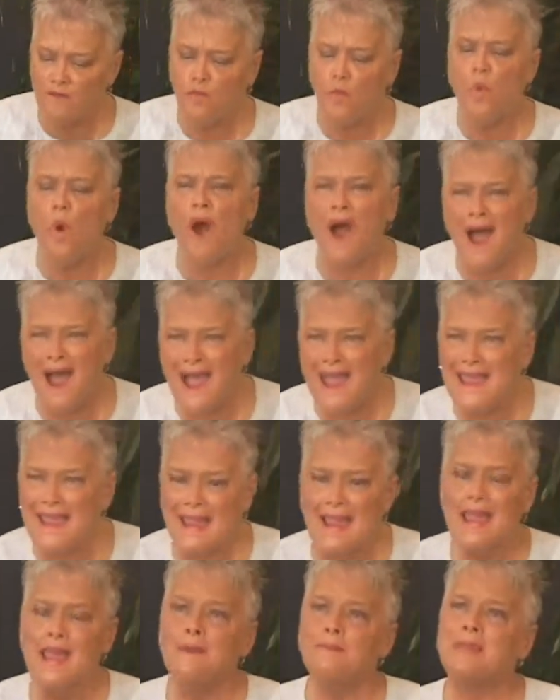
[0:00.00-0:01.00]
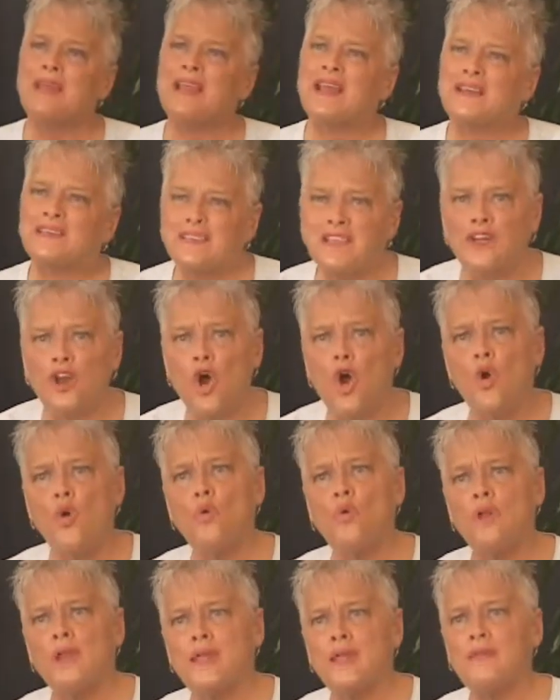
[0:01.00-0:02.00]
Why? Because the
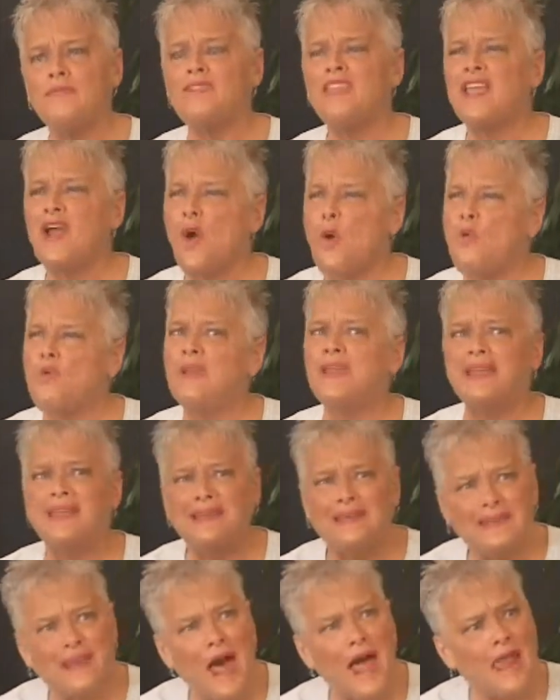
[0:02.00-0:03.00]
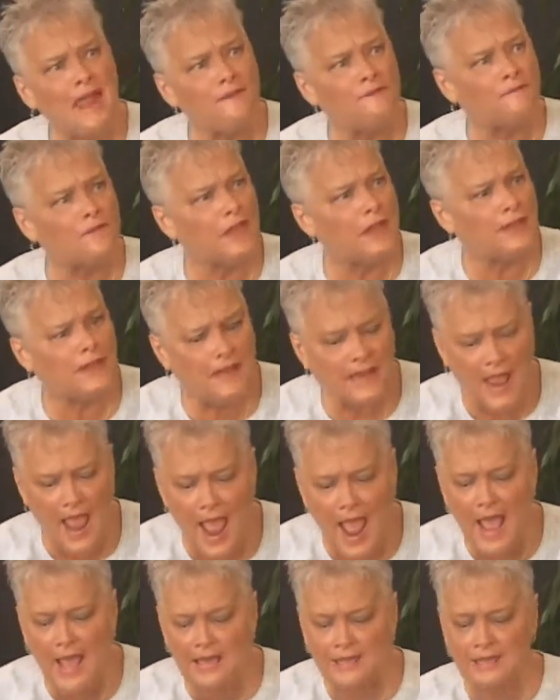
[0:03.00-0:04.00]
only life that it
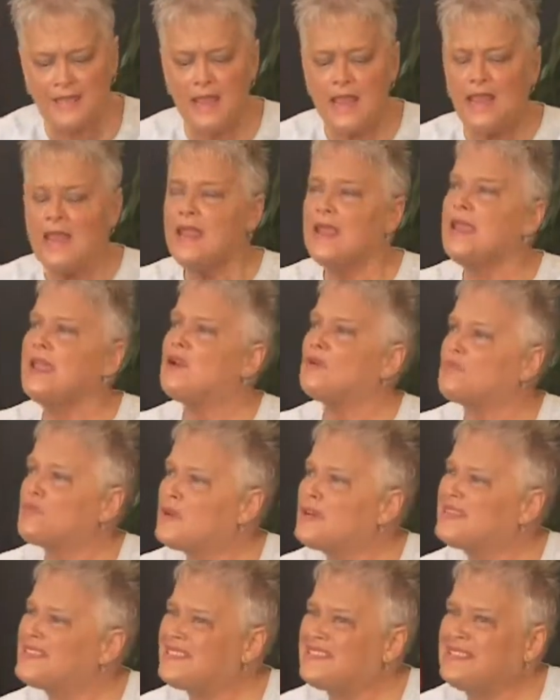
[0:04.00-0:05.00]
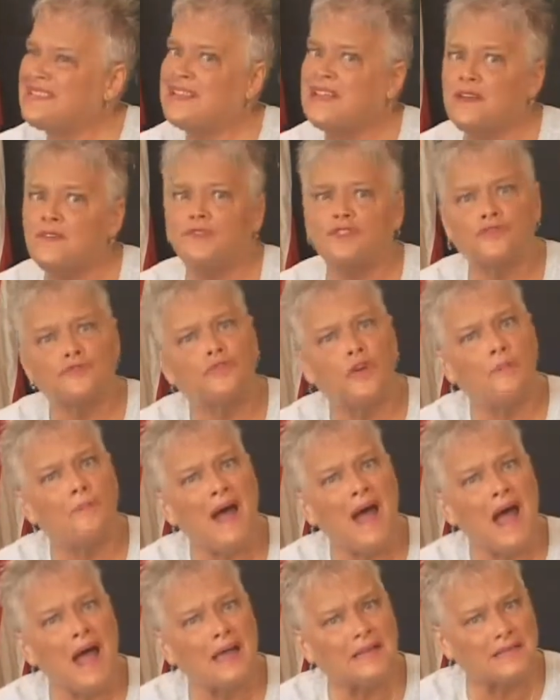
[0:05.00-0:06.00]
has, it receives from
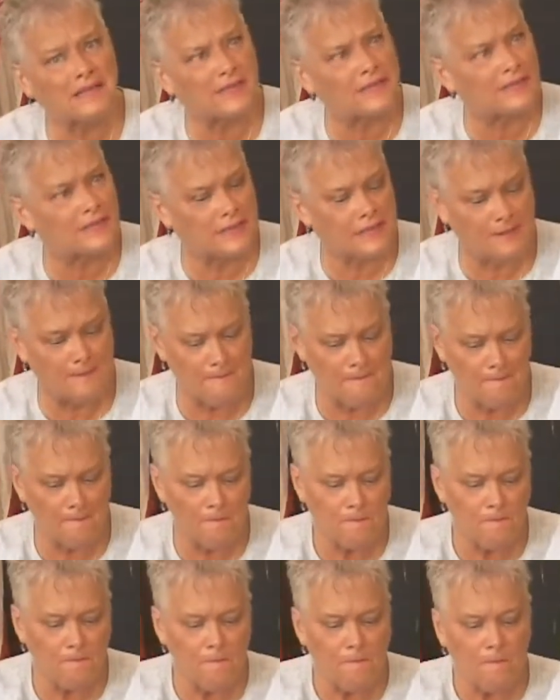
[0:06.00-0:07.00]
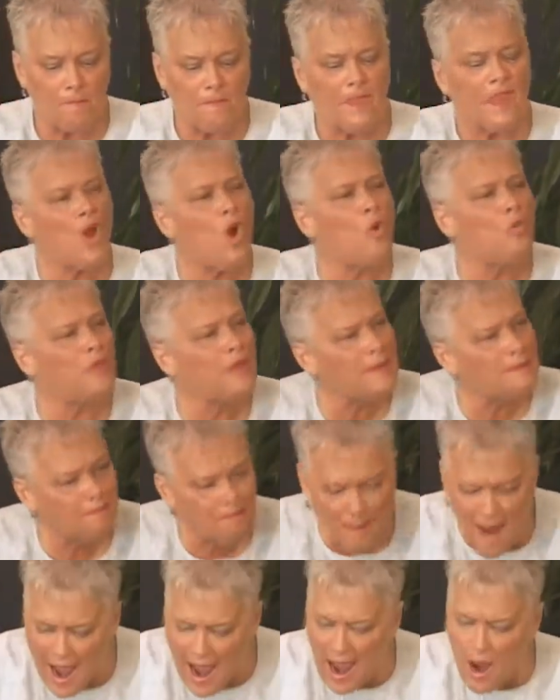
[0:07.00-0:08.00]
us. The only
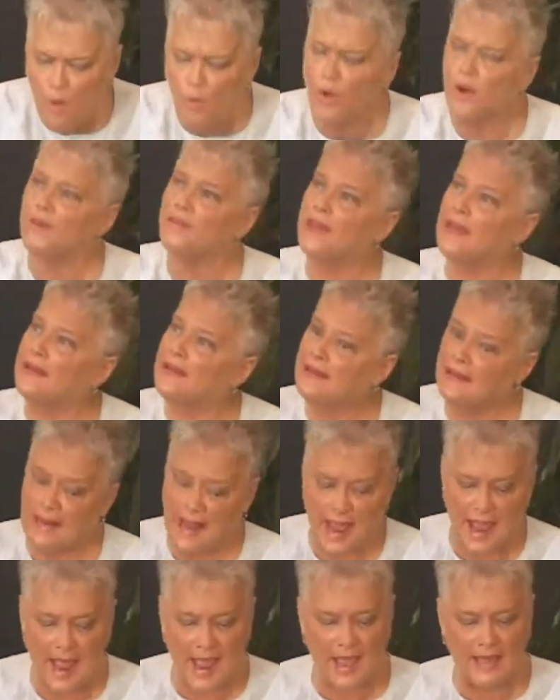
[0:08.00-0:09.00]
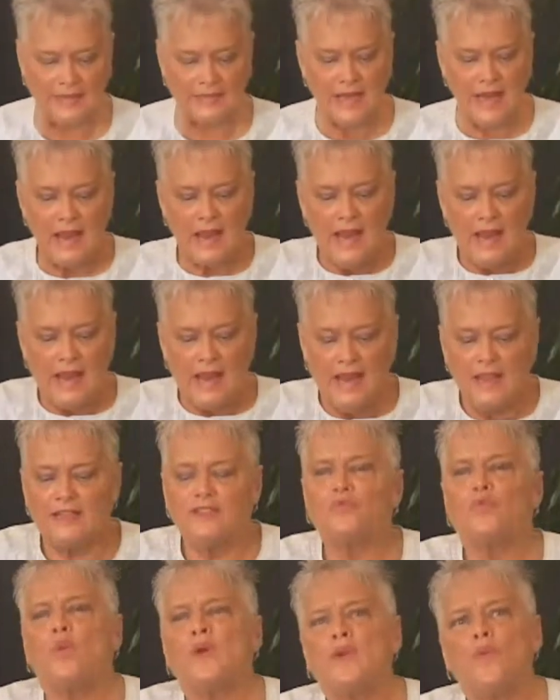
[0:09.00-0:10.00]
power that it has,
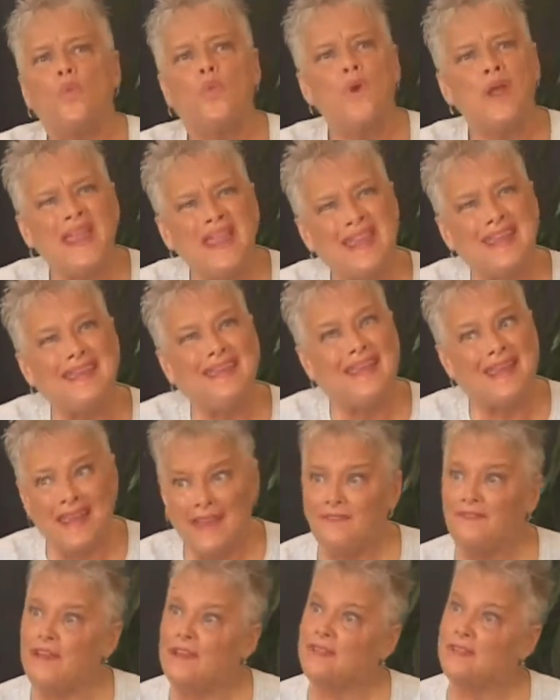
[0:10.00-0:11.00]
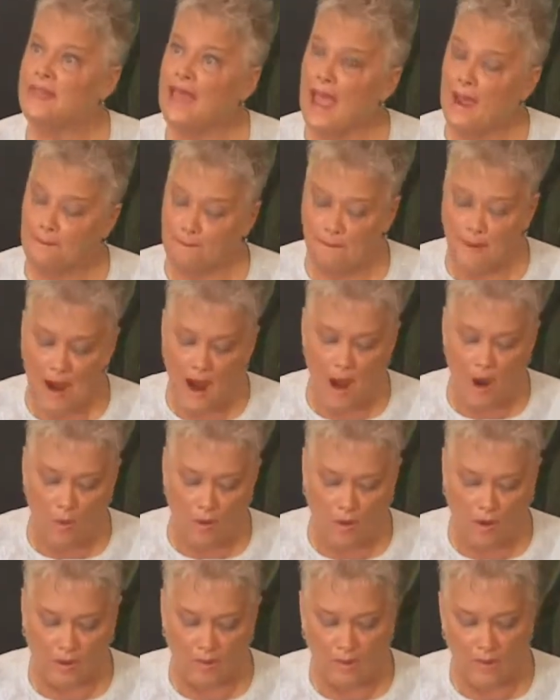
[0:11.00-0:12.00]
it's when we give it that
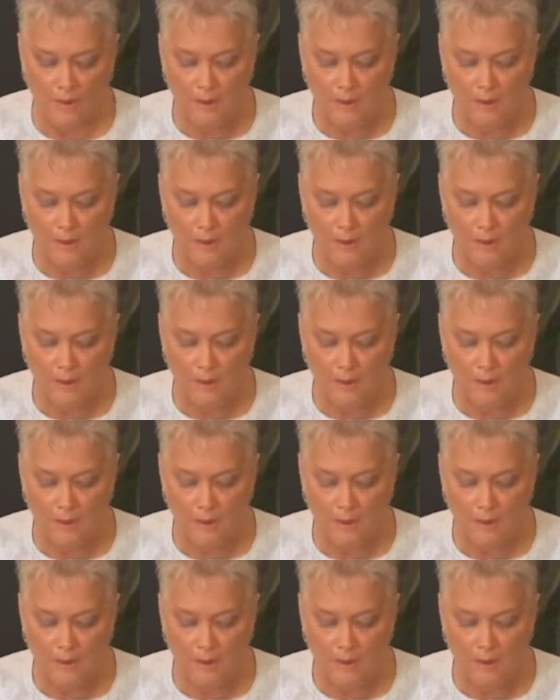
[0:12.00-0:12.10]
power.